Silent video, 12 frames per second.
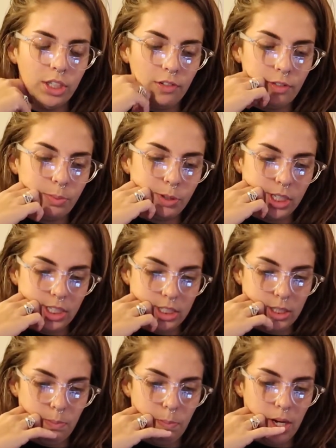loved
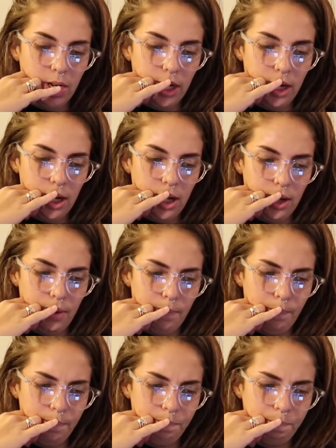Prince, but I